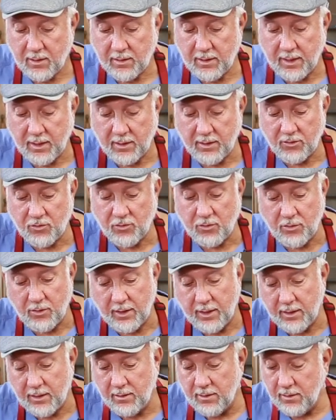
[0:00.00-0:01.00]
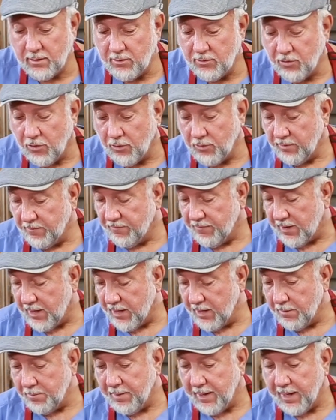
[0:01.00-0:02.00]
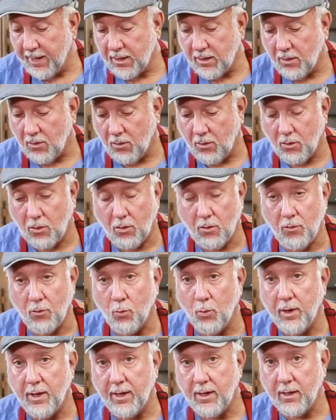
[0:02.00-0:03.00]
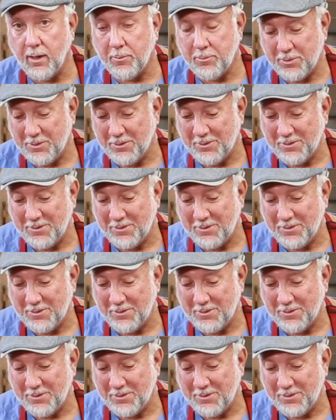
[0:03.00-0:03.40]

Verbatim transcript: Now let's go ahead, turn the fire back all the way up.